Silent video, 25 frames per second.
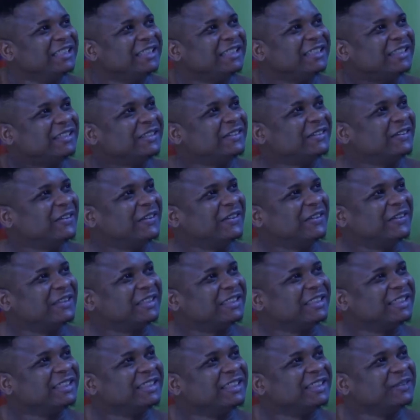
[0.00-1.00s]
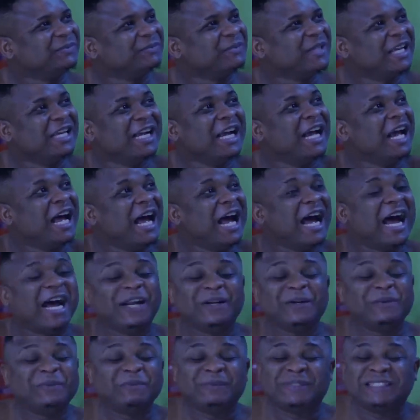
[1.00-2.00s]
Jesus.
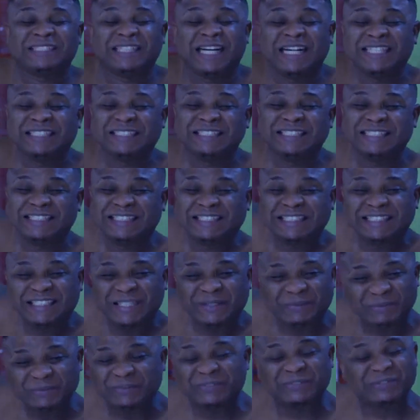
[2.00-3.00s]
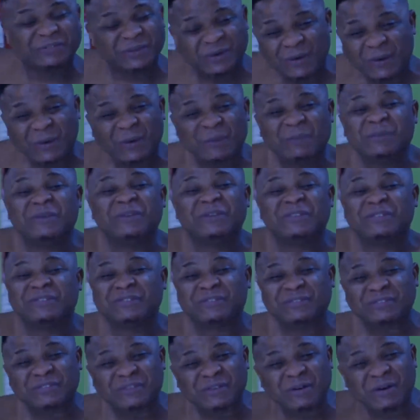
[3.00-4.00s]
I don't mishandle this girl before.
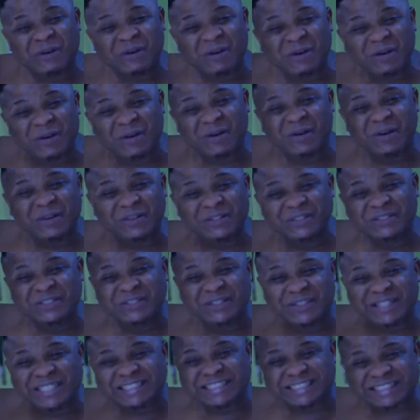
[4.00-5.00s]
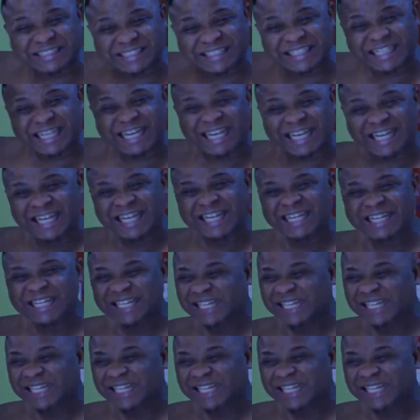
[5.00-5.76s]
Don't you?